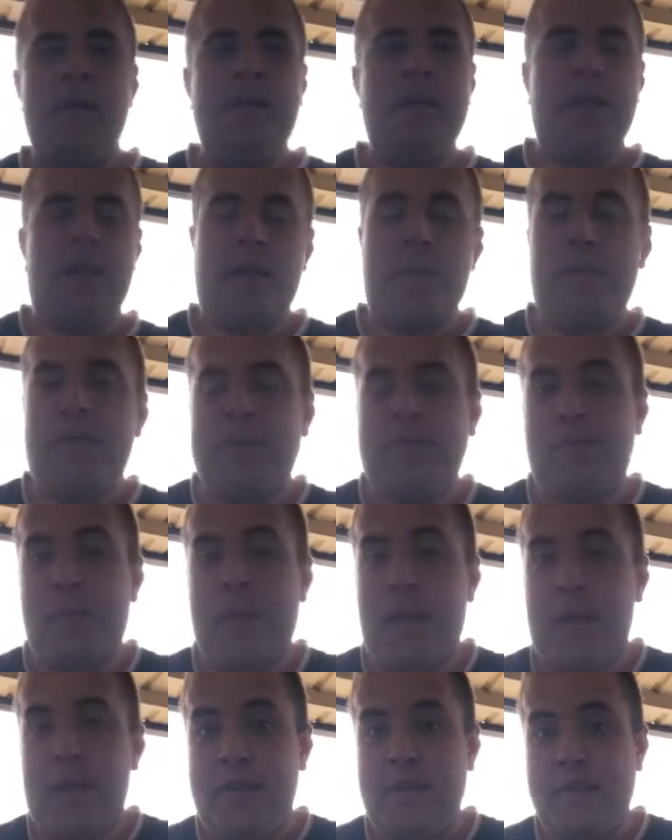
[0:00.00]
yeah, that means
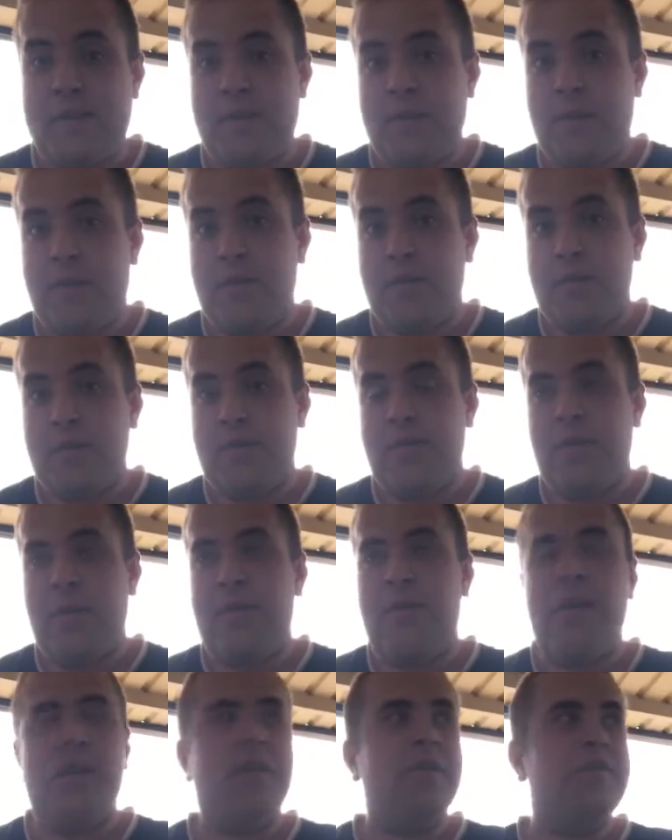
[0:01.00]
Panthers are on,
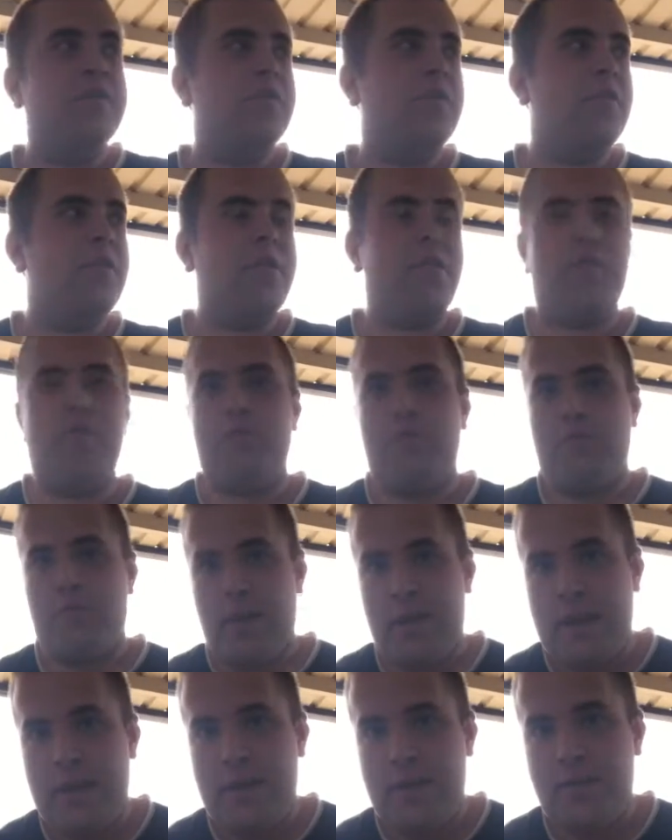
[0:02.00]
I think,
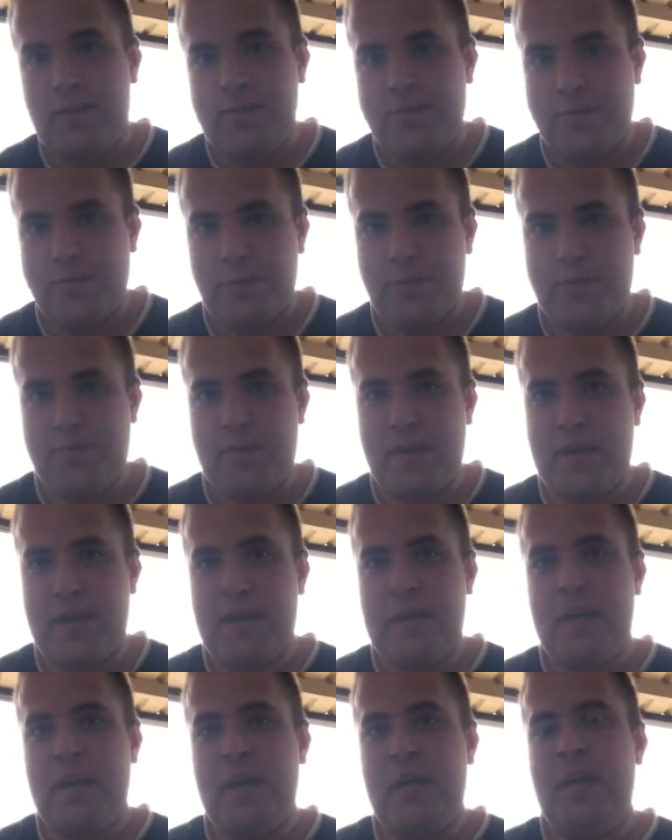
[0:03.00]
$1.03 on sports
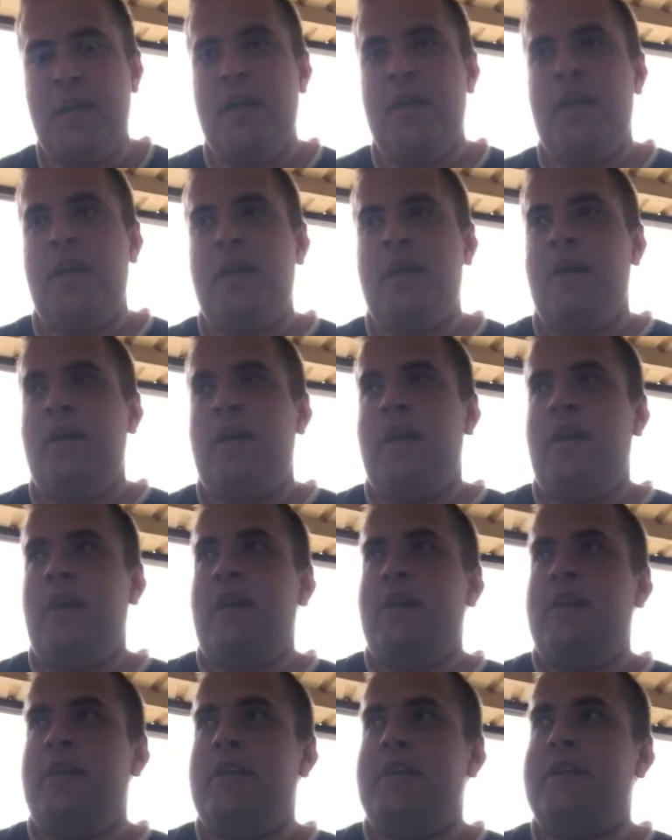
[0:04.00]
bet.
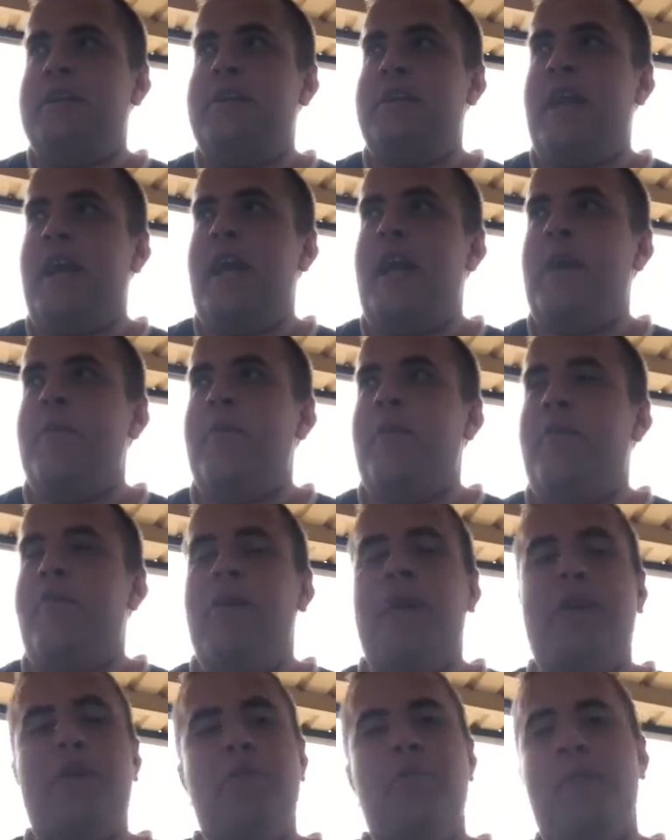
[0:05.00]
This game, I
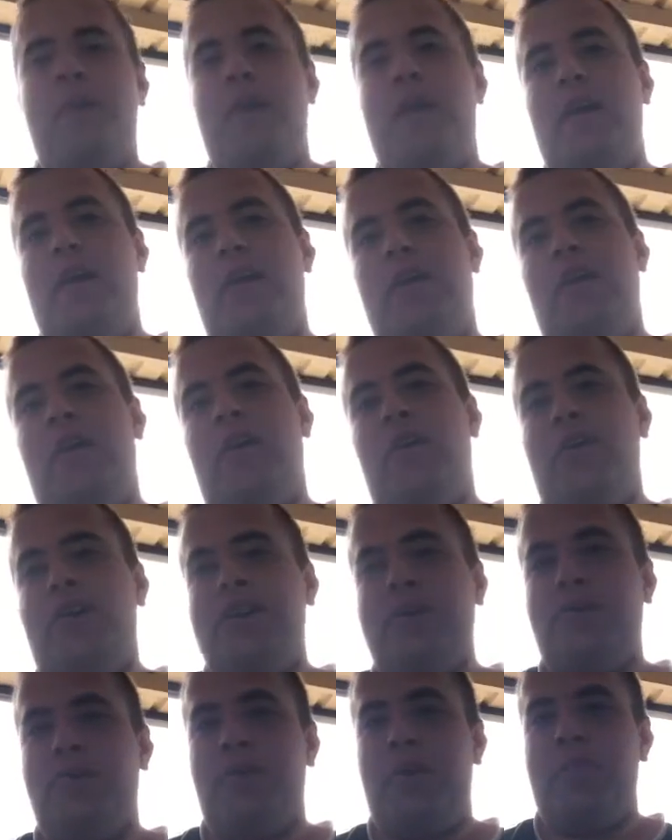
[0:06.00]
reckon, will be a
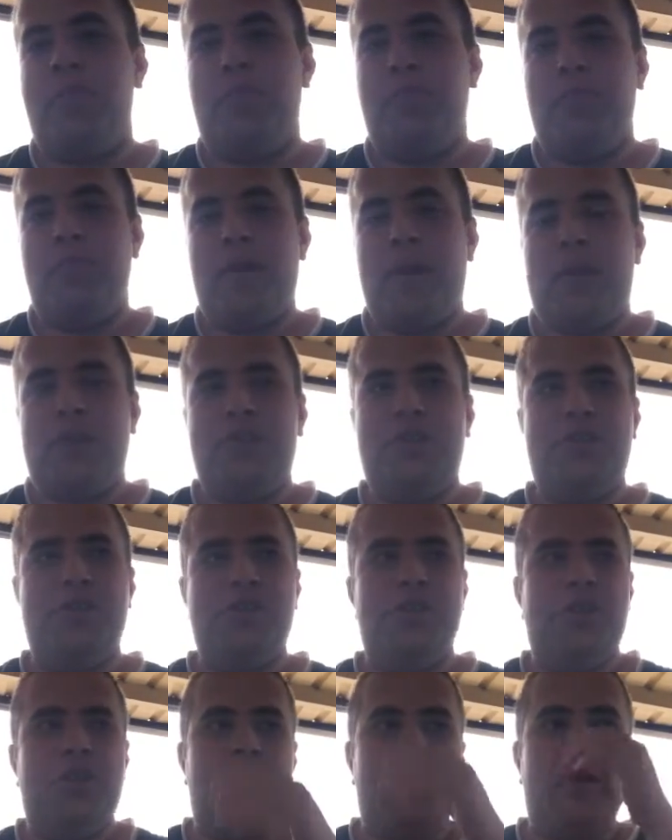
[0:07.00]
high-scoring match,
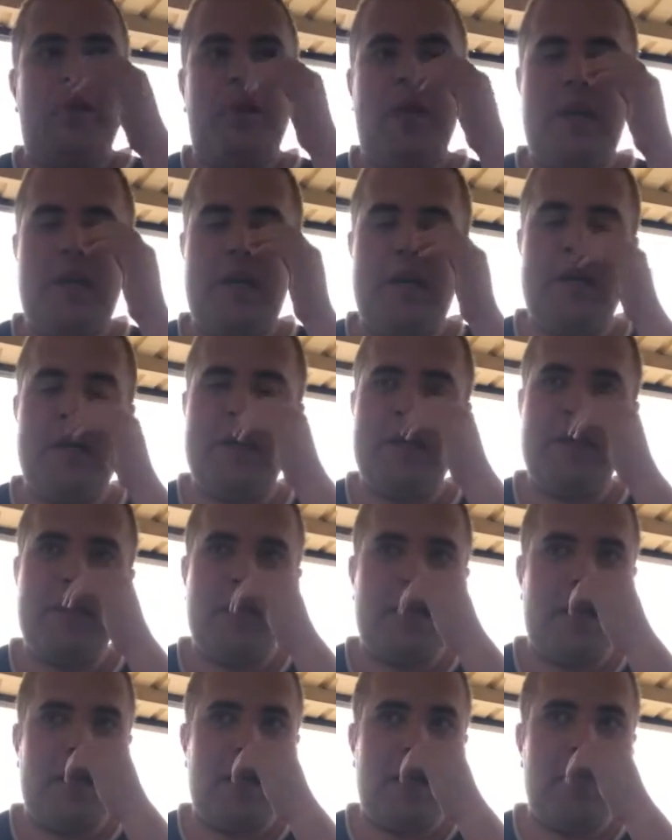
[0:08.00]
so
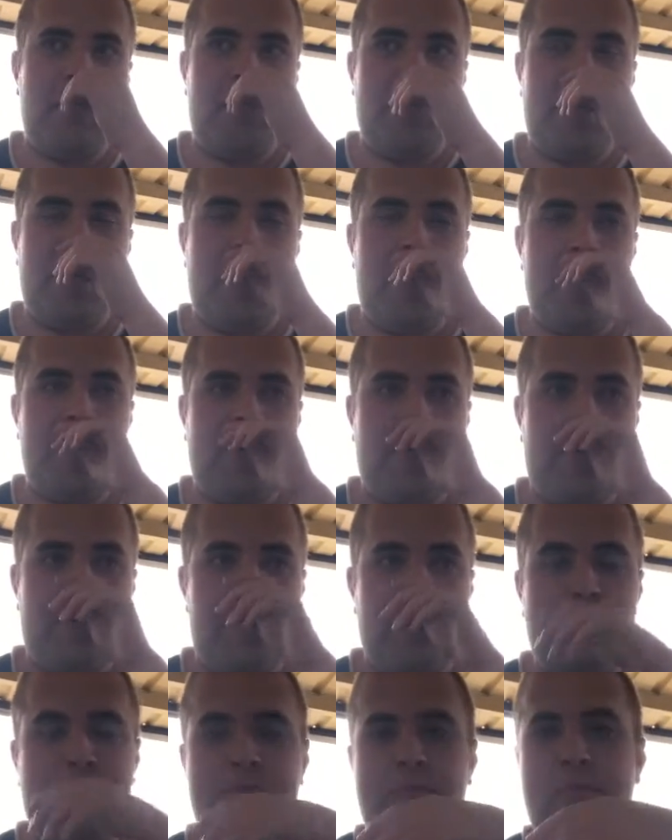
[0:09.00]
without no
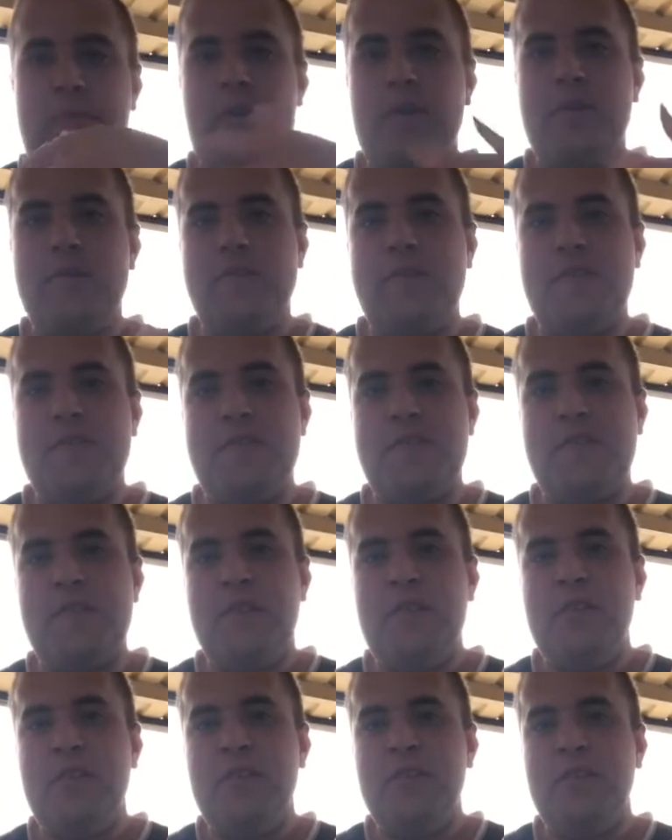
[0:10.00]
Mitchell Moses
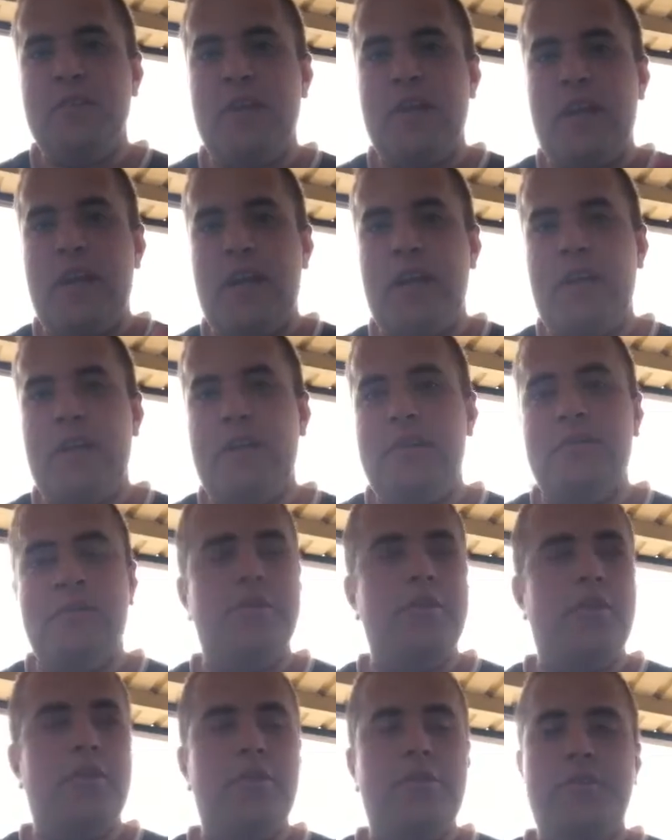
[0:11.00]

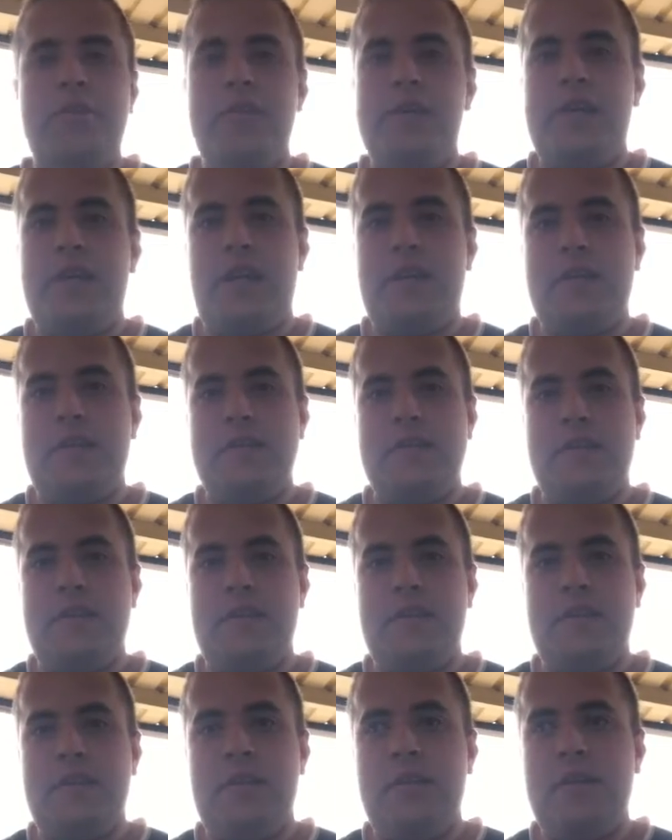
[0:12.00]
and no Clint
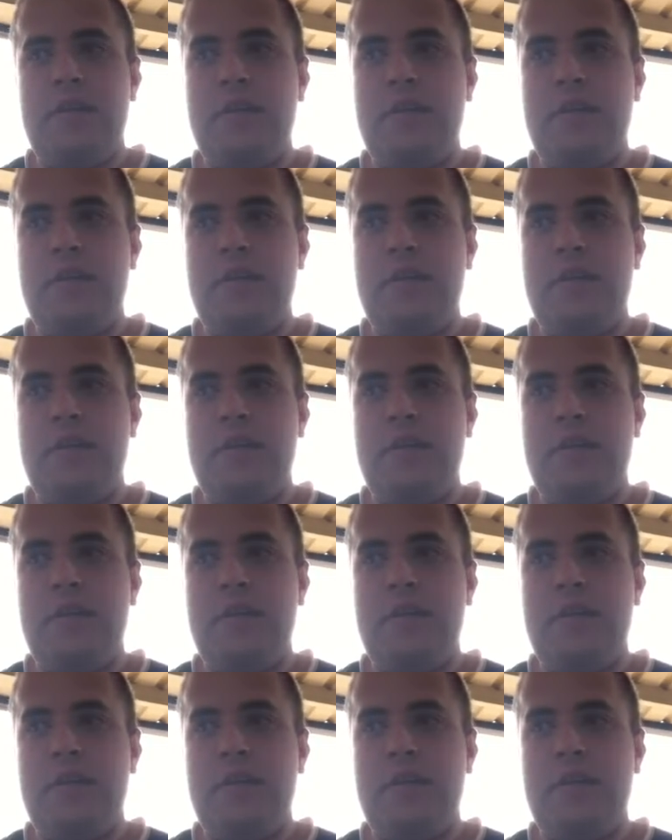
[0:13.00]
Gutherson,